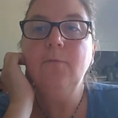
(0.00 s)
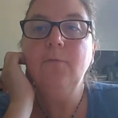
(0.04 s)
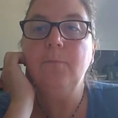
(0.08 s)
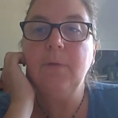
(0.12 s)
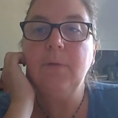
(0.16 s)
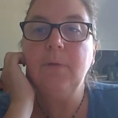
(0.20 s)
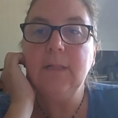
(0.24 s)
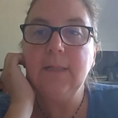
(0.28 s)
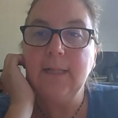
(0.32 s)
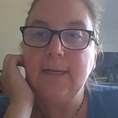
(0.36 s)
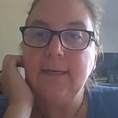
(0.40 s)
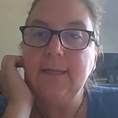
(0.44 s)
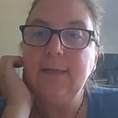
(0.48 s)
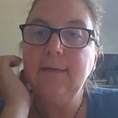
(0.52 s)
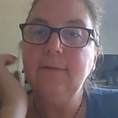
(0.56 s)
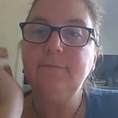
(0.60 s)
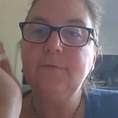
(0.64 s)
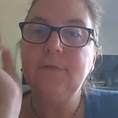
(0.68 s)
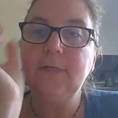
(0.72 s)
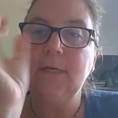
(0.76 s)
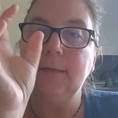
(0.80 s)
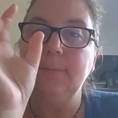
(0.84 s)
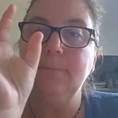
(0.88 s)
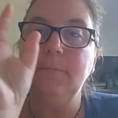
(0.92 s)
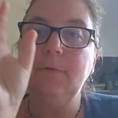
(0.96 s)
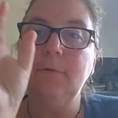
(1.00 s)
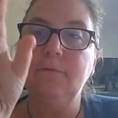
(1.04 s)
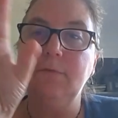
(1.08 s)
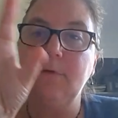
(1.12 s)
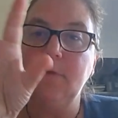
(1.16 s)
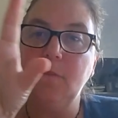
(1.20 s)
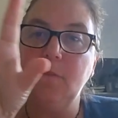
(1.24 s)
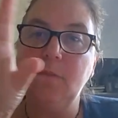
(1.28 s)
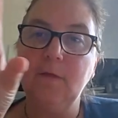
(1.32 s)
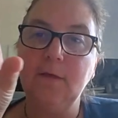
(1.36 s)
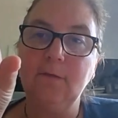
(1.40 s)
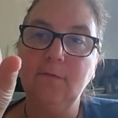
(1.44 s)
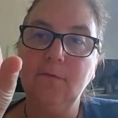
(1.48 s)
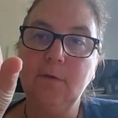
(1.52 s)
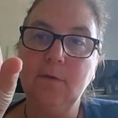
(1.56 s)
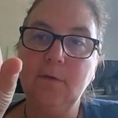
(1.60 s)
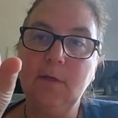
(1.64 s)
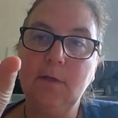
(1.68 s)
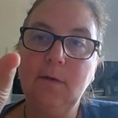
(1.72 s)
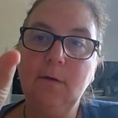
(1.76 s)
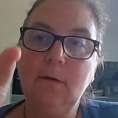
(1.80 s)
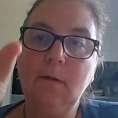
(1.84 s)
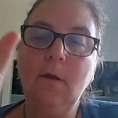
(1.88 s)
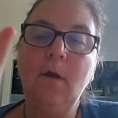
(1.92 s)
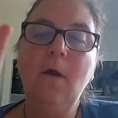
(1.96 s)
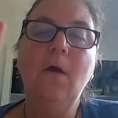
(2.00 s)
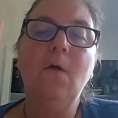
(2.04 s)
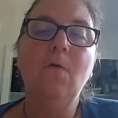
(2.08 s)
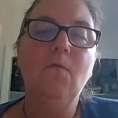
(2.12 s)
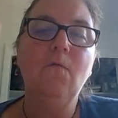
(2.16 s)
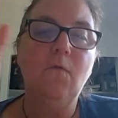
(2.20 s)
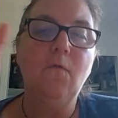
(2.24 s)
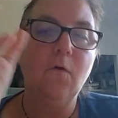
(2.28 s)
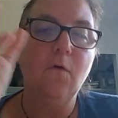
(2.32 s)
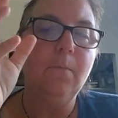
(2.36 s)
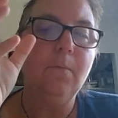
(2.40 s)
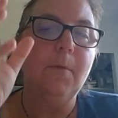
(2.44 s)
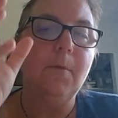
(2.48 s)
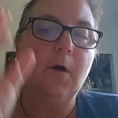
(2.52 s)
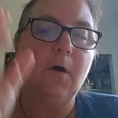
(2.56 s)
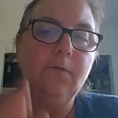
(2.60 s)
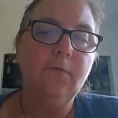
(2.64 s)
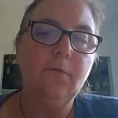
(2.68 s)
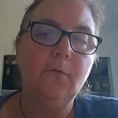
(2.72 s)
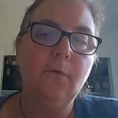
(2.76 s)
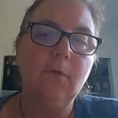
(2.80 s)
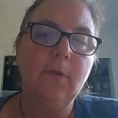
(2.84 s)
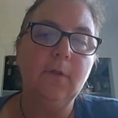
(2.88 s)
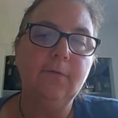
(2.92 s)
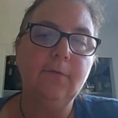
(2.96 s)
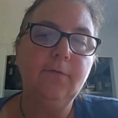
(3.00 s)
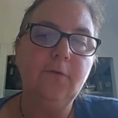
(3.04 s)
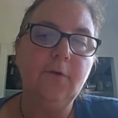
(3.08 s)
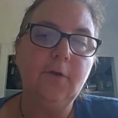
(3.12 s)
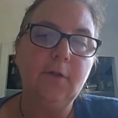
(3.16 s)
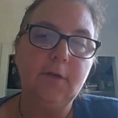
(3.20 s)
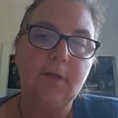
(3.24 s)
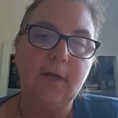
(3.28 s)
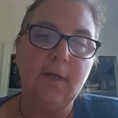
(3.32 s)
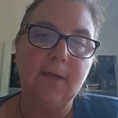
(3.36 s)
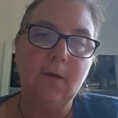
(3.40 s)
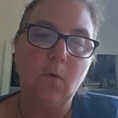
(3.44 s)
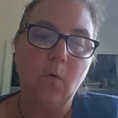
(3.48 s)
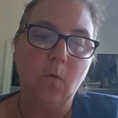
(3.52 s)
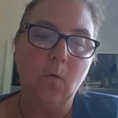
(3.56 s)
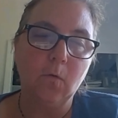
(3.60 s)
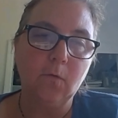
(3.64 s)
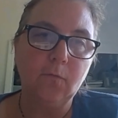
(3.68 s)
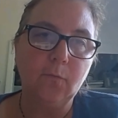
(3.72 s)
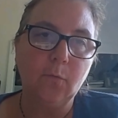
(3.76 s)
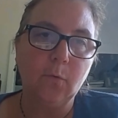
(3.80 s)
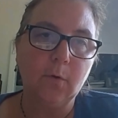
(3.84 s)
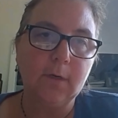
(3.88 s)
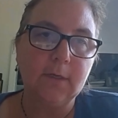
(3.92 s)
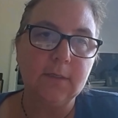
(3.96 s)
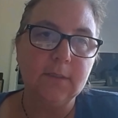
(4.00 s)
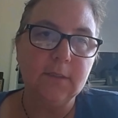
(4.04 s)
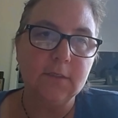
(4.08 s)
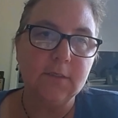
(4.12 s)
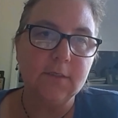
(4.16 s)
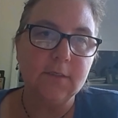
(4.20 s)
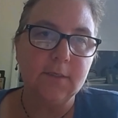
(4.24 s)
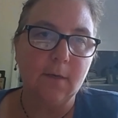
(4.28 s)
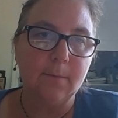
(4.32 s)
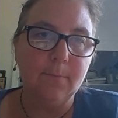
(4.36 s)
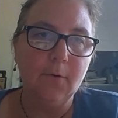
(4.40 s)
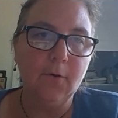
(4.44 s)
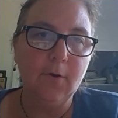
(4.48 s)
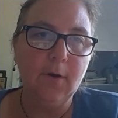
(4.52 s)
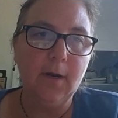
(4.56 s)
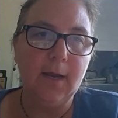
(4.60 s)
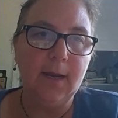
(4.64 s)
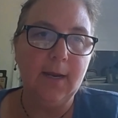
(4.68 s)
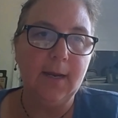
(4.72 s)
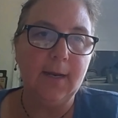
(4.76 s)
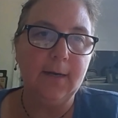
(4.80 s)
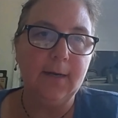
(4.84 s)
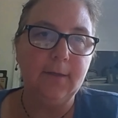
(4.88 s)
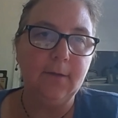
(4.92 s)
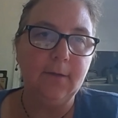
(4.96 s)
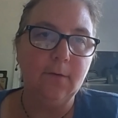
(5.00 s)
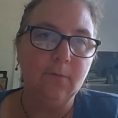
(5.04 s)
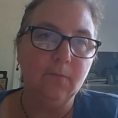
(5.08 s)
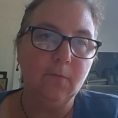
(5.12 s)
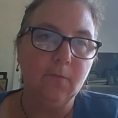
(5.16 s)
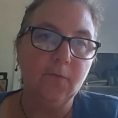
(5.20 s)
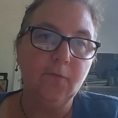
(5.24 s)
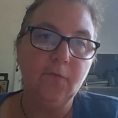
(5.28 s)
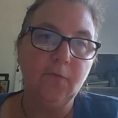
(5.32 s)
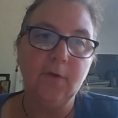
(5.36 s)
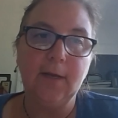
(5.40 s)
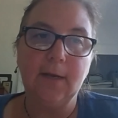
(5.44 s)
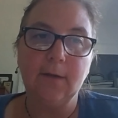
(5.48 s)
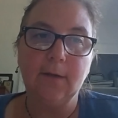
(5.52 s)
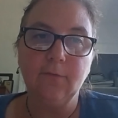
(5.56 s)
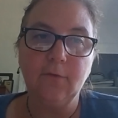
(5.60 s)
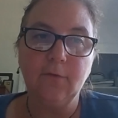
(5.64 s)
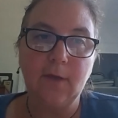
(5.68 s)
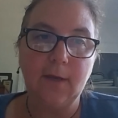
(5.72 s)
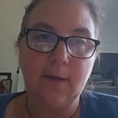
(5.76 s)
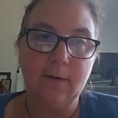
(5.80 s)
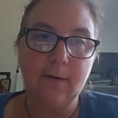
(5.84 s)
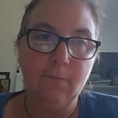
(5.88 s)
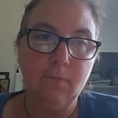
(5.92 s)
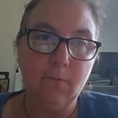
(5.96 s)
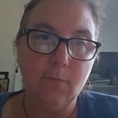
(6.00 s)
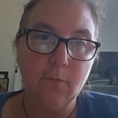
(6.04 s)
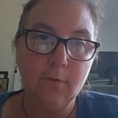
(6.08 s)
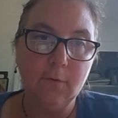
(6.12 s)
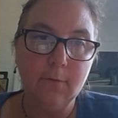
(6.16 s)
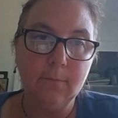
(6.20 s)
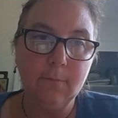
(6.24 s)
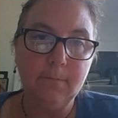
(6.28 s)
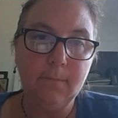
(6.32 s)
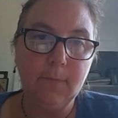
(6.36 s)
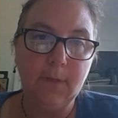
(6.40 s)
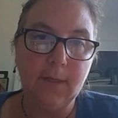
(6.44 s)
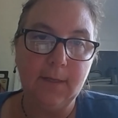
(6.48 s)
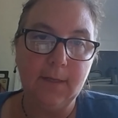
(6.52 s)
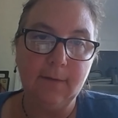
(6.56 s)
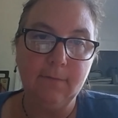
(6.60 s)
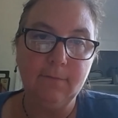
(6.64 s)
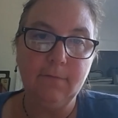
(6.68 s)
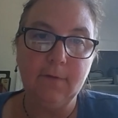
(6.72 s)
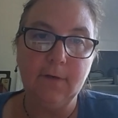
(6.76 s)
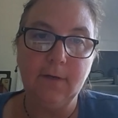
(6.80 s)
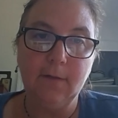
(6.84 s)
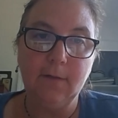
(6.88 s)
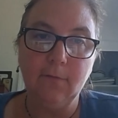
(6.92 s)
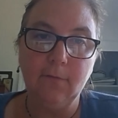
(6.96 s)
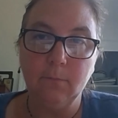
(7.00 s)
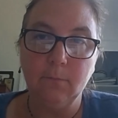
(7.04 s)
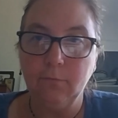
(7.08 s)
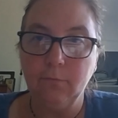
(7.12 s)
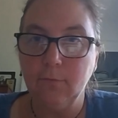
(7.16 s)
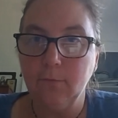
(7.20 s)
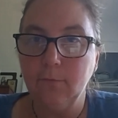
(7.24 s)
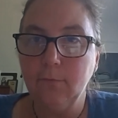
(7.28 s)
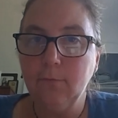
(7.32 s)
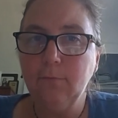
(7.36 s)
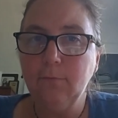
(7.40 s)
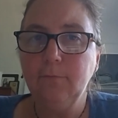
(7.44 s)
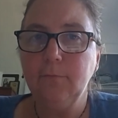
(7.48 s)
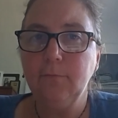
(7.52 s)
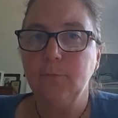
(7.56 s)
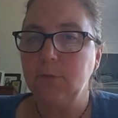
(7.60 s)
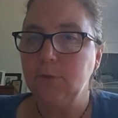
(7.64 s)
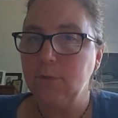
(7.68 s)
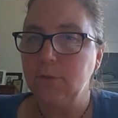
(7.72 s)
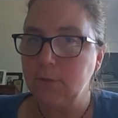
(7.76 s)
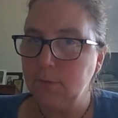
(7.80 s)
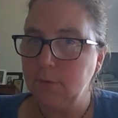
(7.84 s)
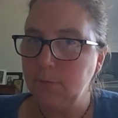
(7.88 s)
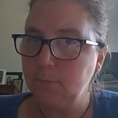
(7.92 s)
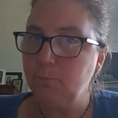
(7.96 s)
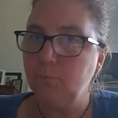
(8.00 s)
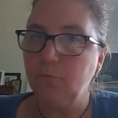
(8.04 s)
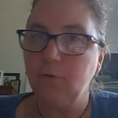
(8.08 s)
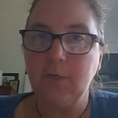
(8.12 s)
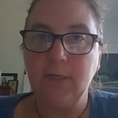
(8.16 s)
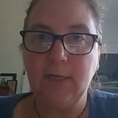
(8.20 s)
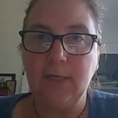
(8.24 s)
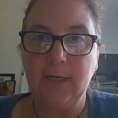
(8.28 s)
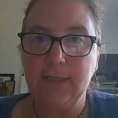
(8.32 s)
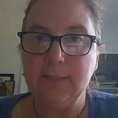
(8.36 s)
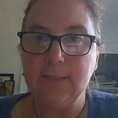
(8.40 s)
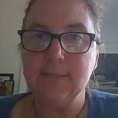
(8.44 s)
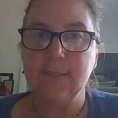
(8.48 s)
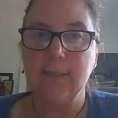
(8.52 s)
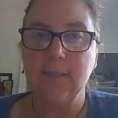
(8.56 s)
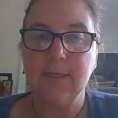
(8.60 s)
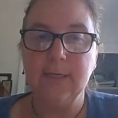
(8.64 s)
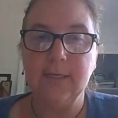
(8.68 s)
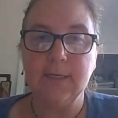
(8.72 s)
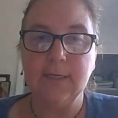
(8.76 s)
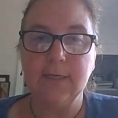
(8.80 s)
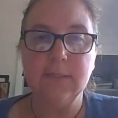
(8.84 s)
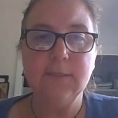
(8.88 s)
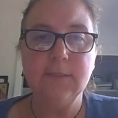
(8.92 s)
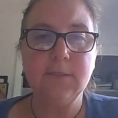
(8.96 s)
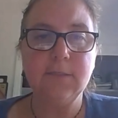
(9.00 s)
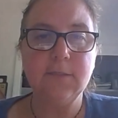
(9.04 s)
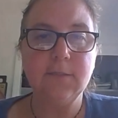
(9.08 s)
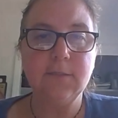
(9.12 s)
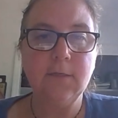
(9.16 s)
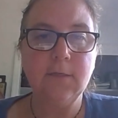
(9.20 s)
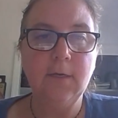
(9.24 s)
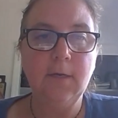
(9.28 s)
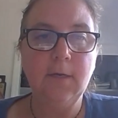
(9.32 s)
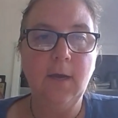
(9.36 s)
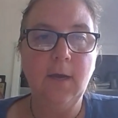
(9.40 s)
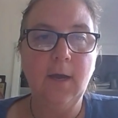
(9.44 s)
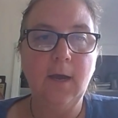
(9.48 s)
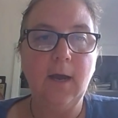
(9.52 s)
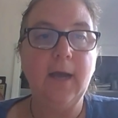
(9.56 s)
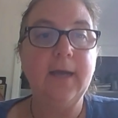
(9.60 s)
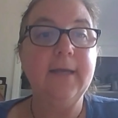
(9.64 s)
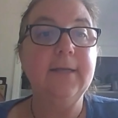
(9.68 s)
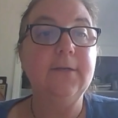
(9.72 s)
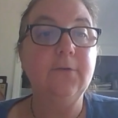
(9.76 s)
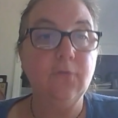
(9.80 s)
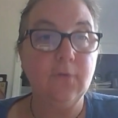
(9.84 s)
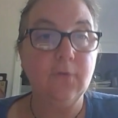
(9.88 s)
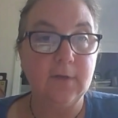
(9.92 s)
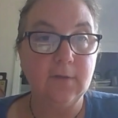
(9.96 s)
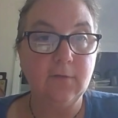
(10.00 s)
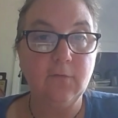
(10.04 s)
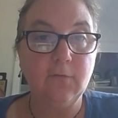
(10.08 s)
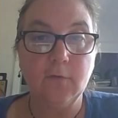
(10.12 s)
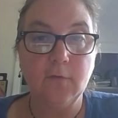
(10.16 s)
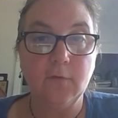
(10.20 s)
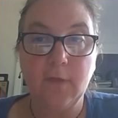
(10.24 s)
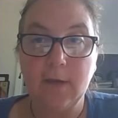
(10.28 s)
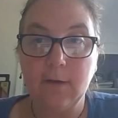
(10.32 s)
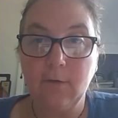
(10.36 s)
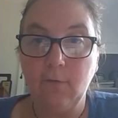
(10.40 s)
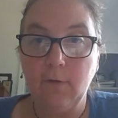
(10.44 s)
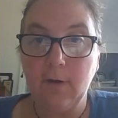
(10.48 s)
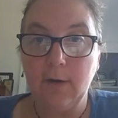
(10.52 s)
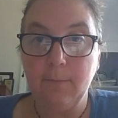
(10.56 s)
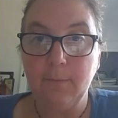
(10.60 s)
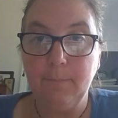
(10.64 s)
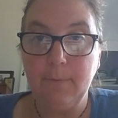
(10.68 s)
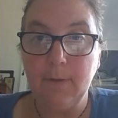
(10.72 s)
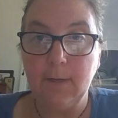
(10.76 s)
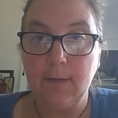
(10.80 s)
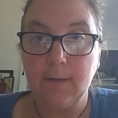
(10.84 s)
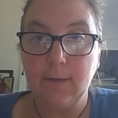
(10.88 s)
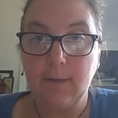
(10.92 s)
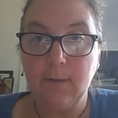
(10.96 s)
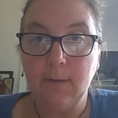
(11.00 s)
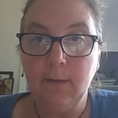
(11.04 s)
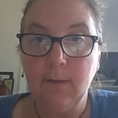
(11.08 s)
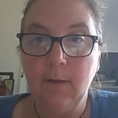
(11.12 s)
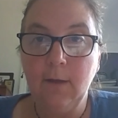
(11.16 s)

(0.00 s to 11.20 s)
Plenty of time to fit things in. Fordham also allows you to take coursework in the summer at a university outside of Fordham if it is approved, which it pretty easily is, and transfer that credit back.